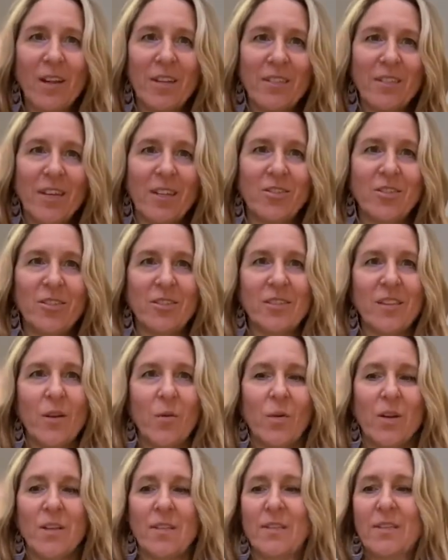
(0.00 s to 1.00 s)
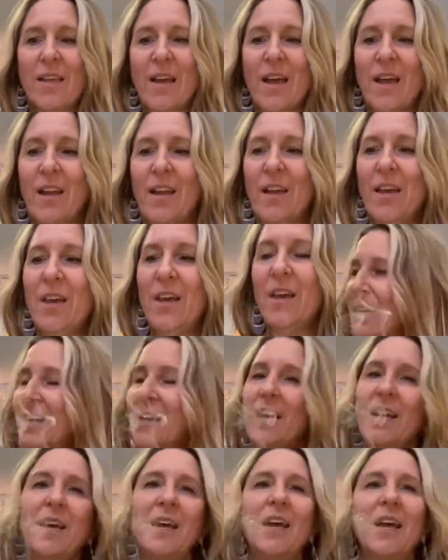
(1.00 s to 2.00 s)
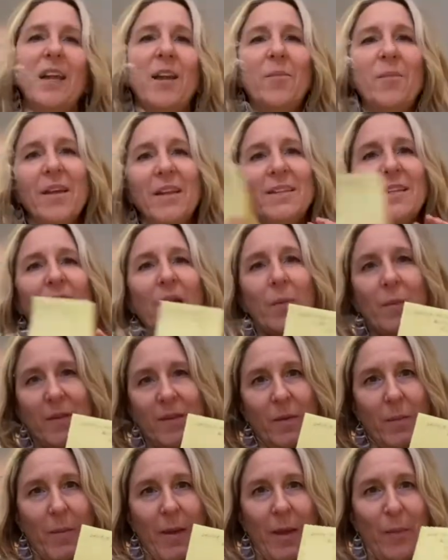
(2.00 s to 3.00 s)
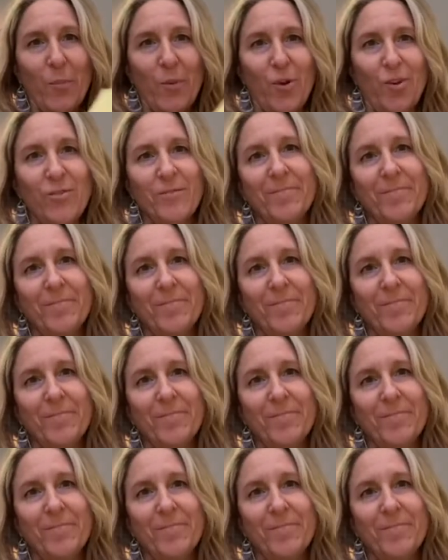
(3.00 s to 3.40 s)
intentions I want to set. And I'm going to take a piece of paper